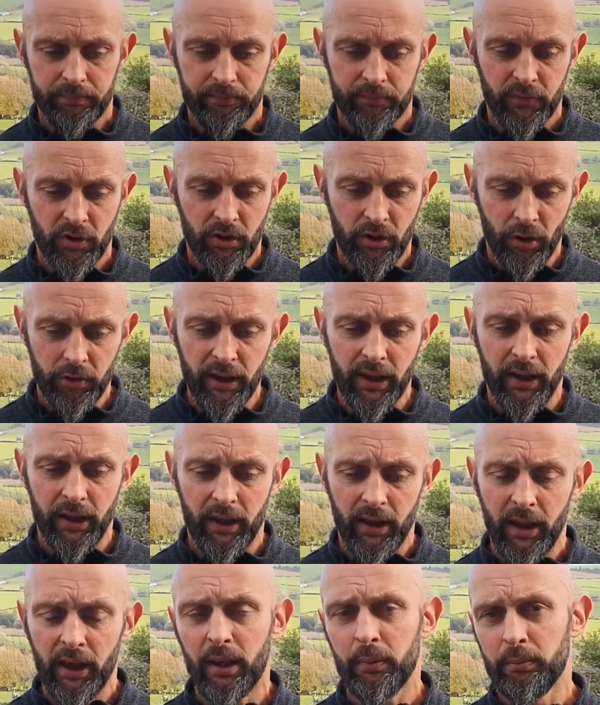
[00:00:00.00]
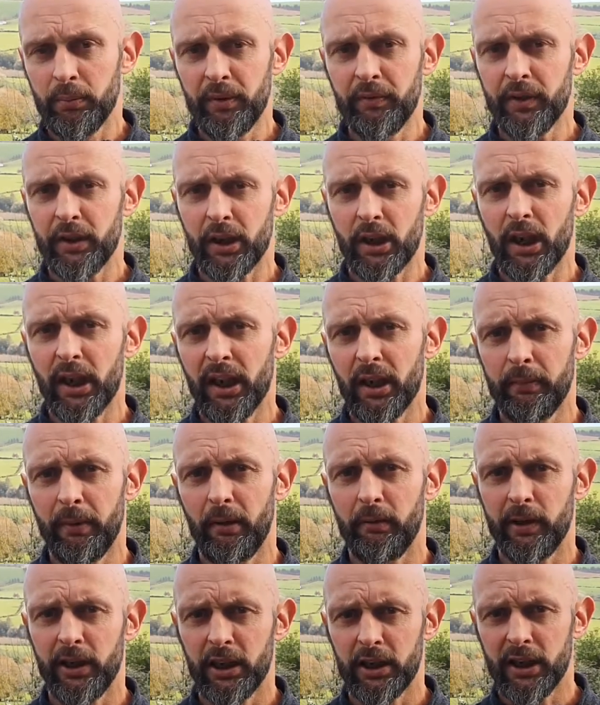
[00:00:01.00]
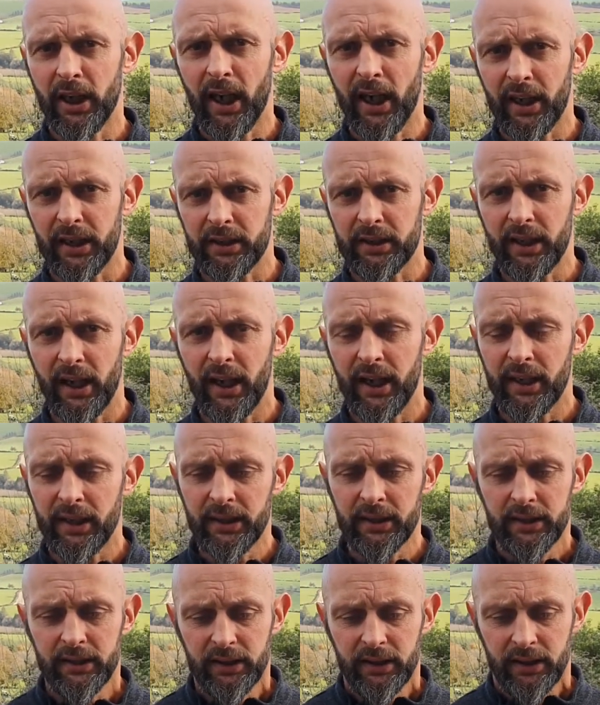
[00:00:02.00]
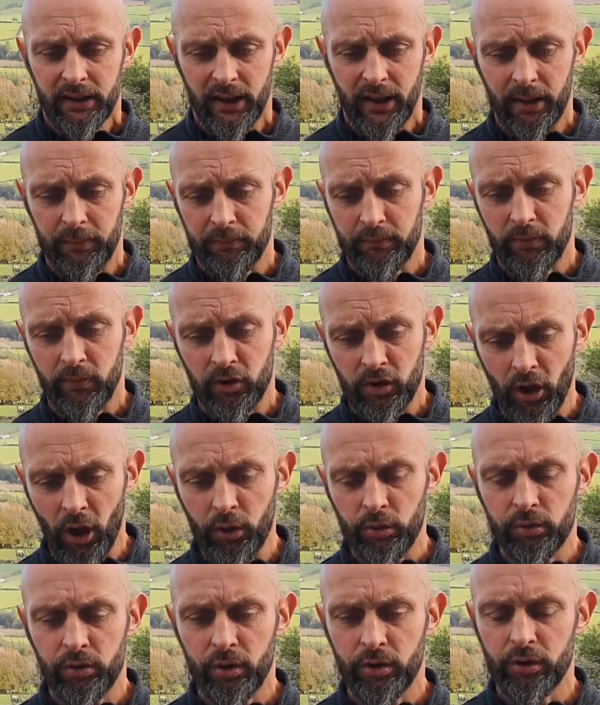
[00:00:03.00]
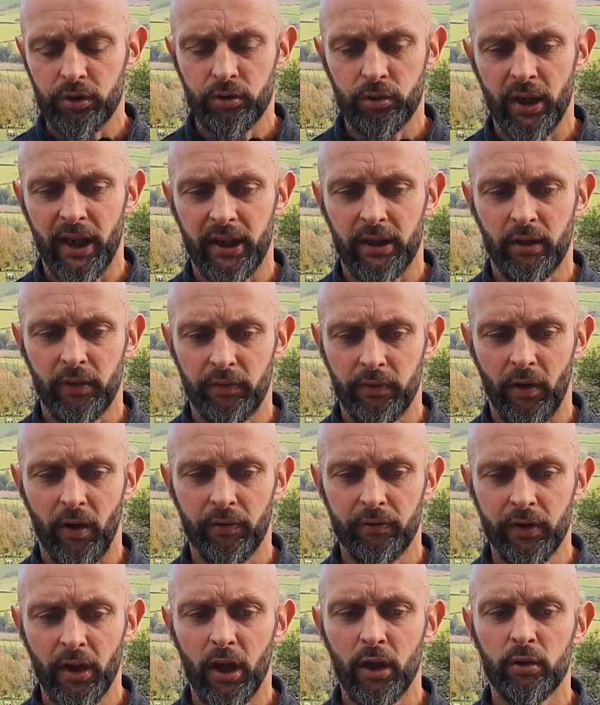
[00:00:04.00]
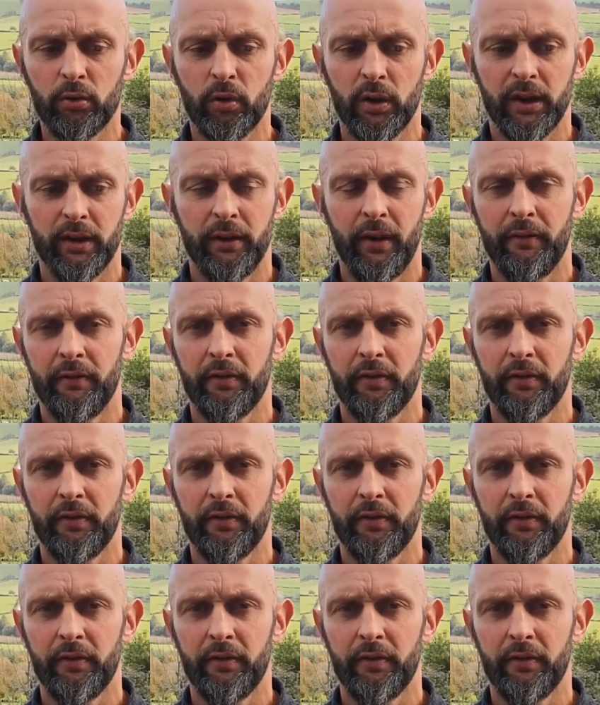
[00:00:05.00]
So yeah, be very clear about what your targets are. Don't lose track of knowing what your average